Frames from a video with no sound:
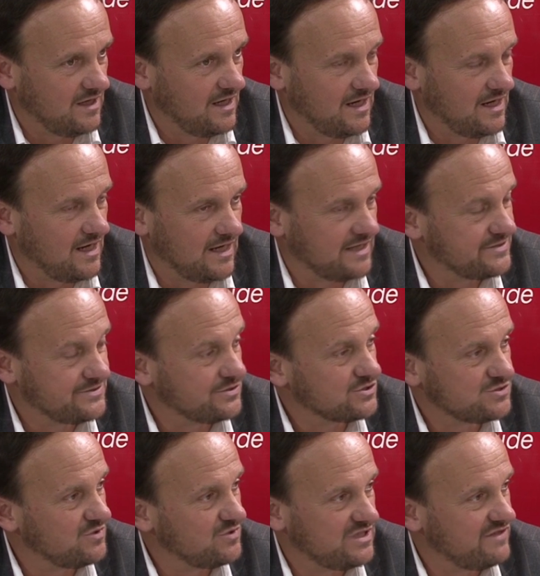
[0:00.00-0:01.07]
I
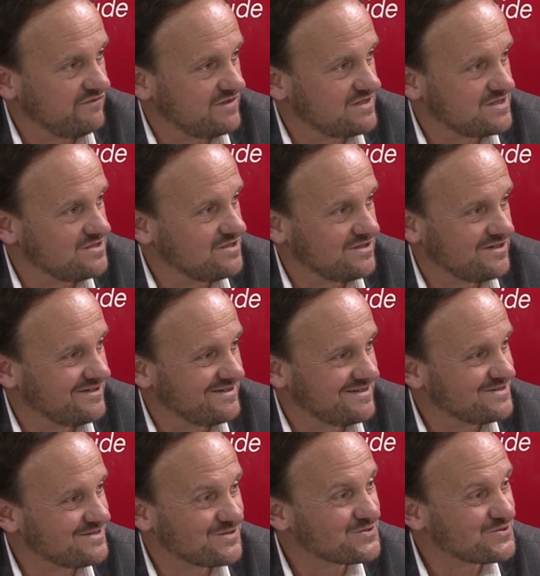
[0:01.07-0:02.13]
don't believe it's
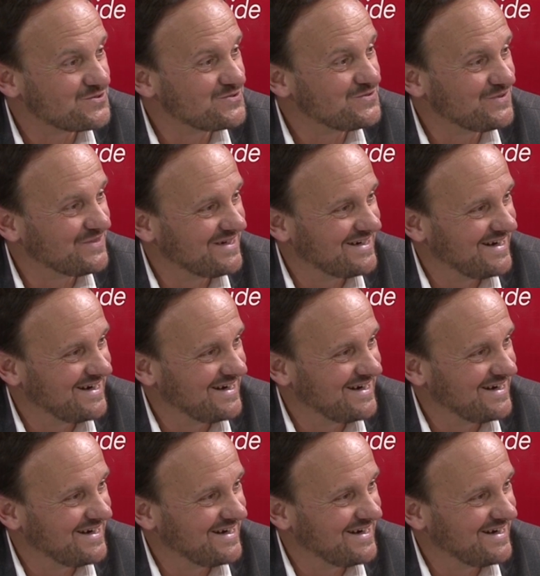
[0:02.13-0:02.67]
the true.